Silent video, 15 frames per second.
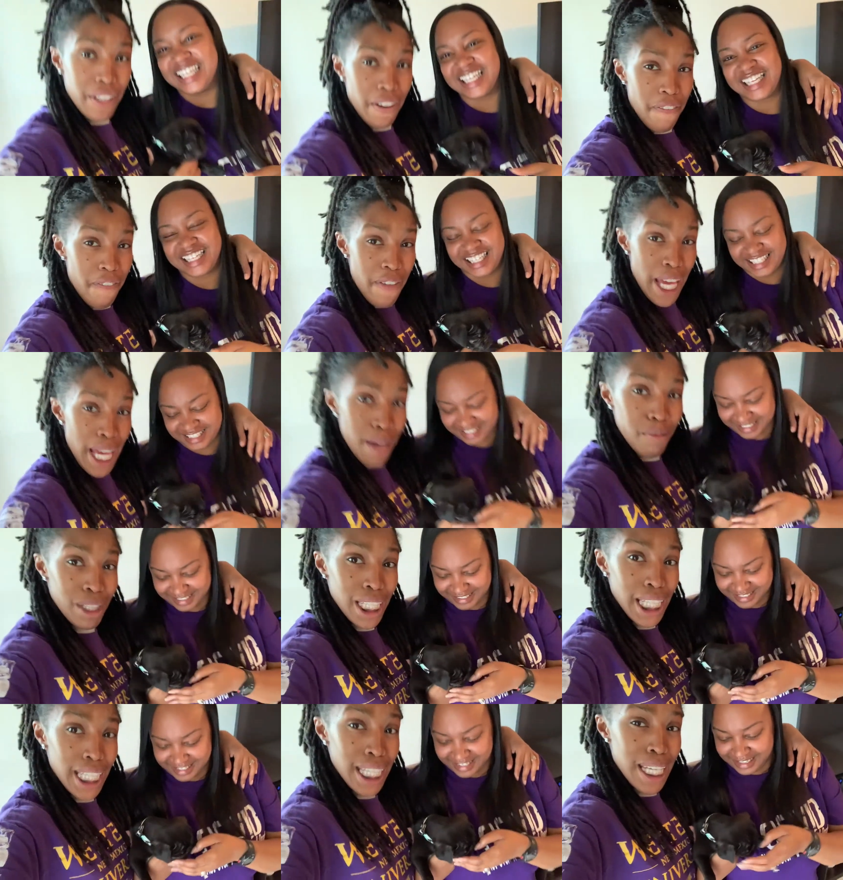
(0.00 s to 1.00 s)
Speaker 1: the
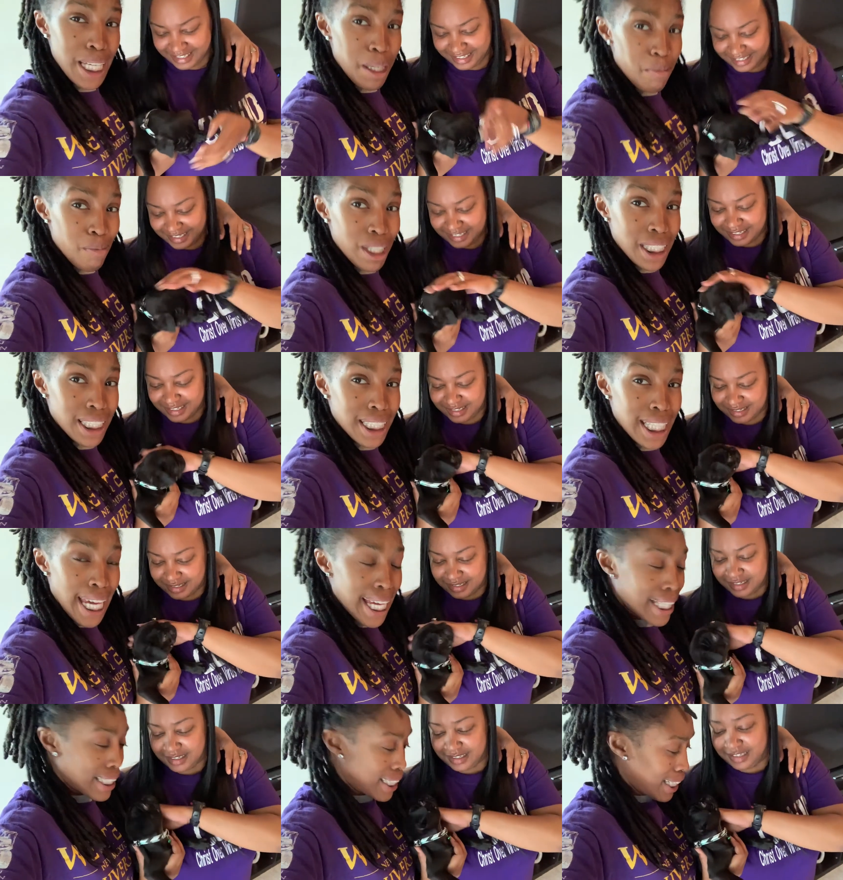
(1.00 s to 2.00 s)
family, Miss
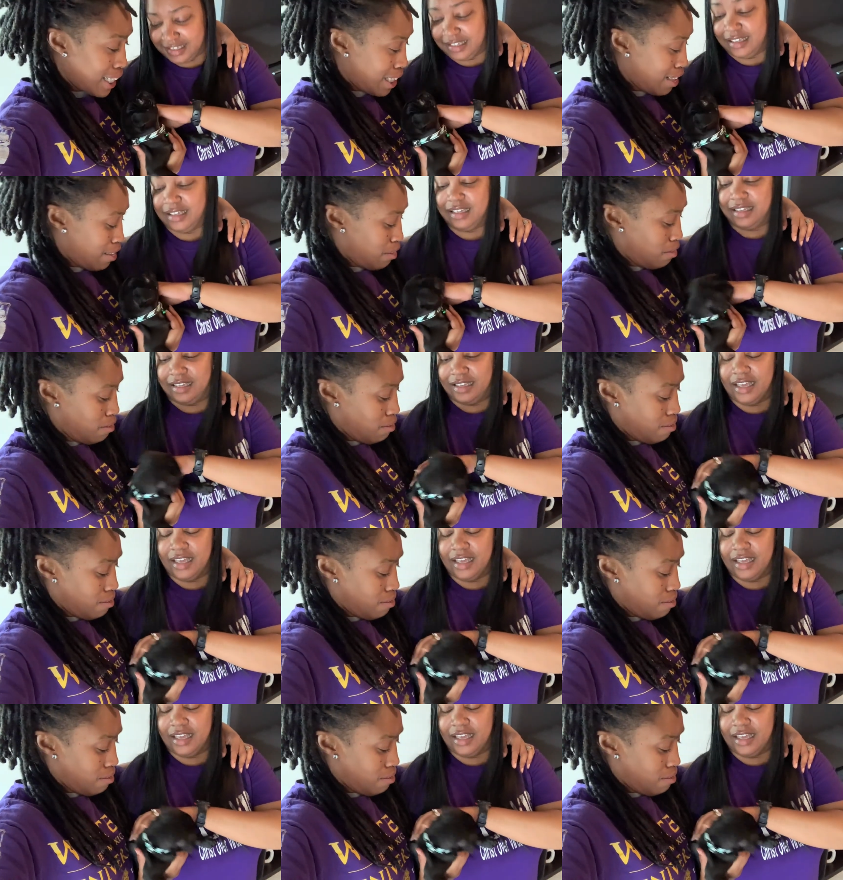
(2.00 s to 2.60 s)
Daisy Lou.